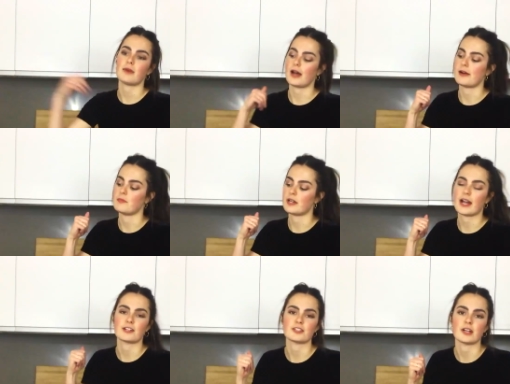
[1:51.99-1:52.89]
but it
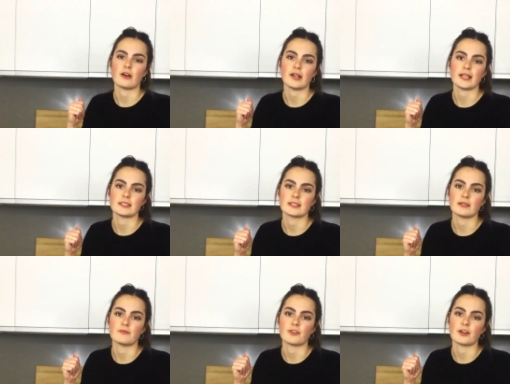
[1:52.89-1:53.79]
actually all gets
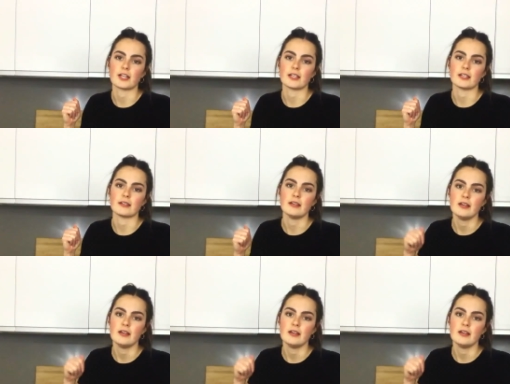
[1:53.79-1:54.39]
converted and